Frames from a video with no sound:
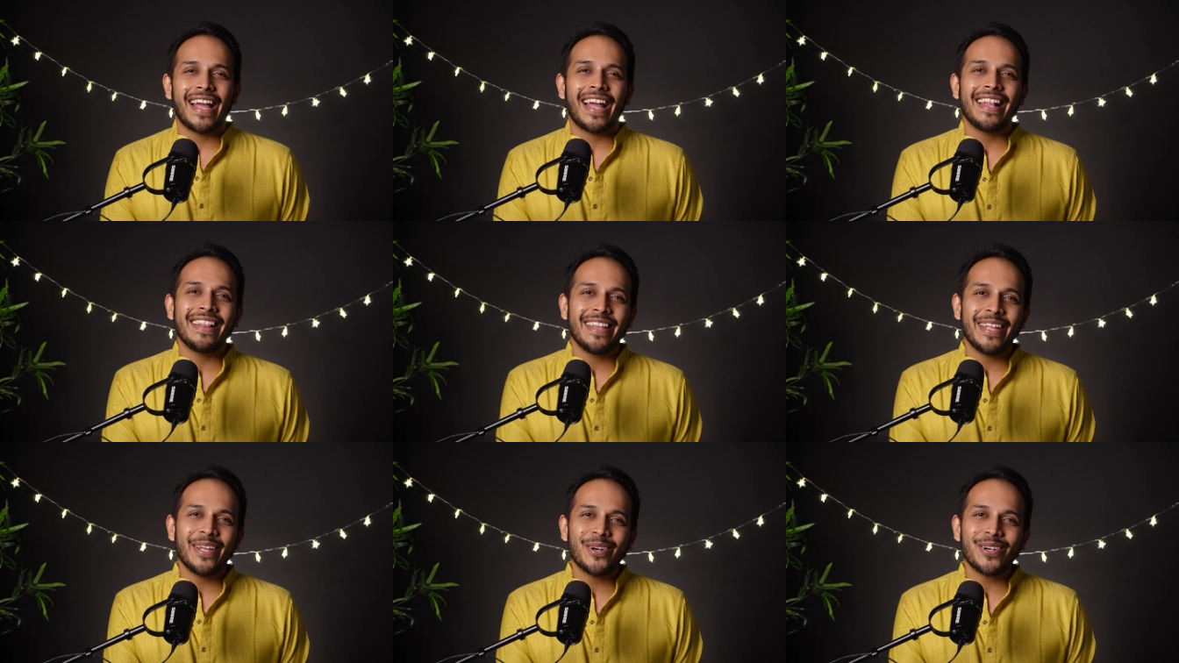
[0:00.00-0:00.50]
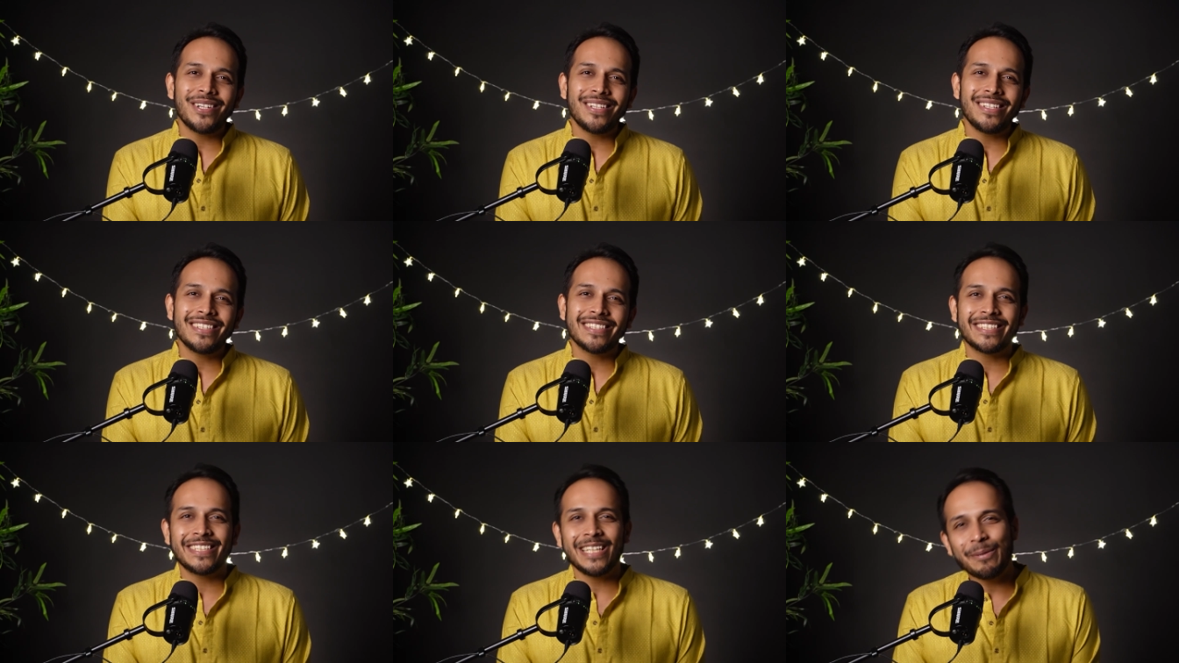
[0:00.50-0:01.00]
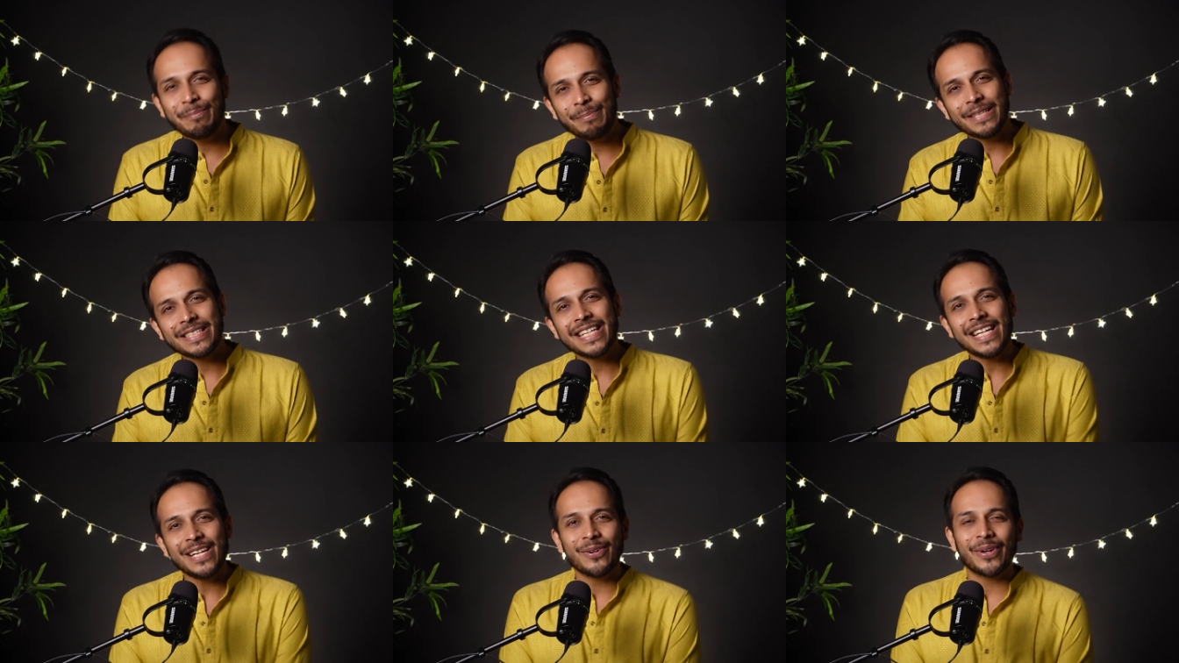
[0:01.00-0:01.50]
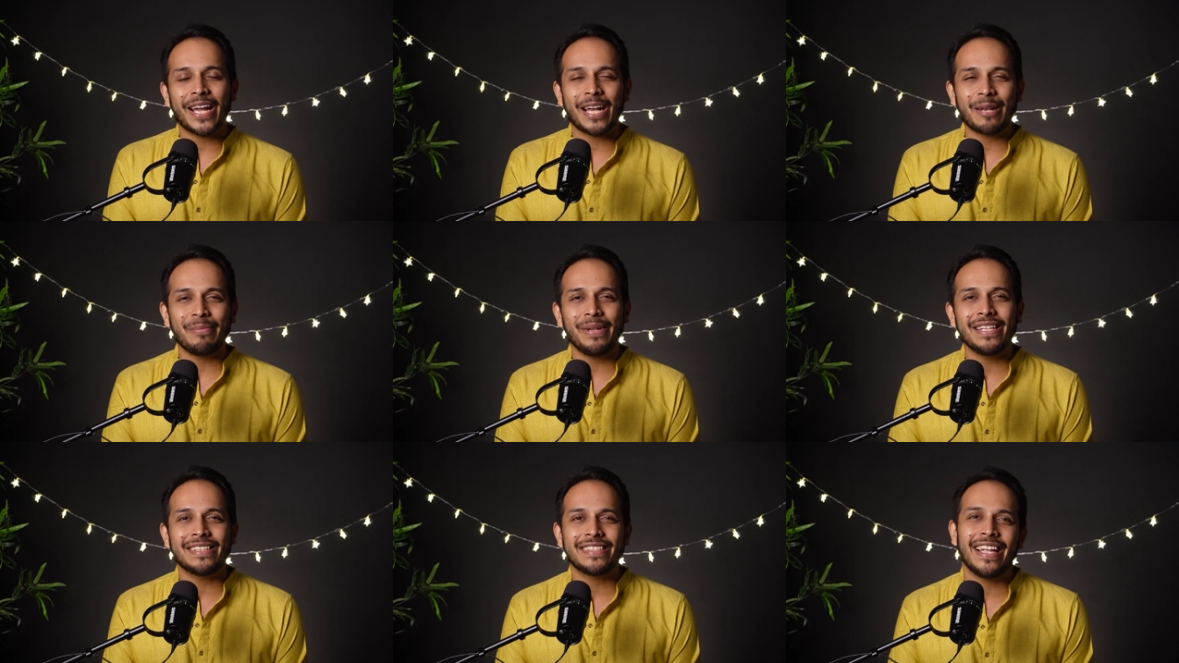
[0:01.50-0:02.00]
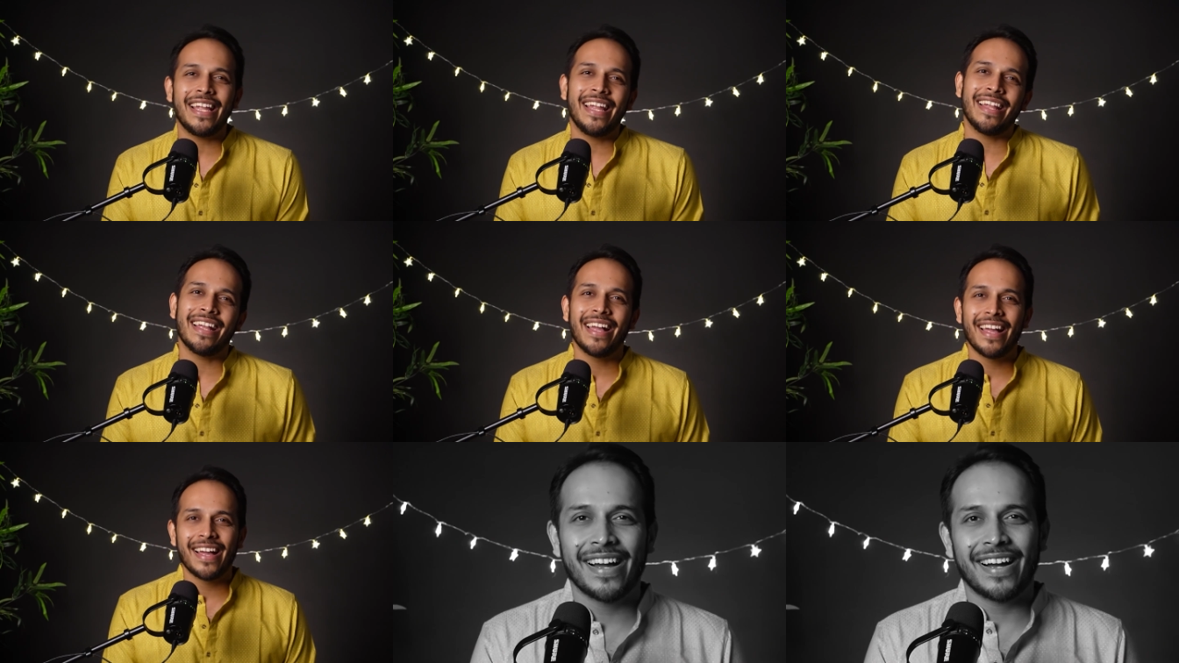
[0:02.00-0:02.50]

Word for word: and they all sheepishly look at me saying,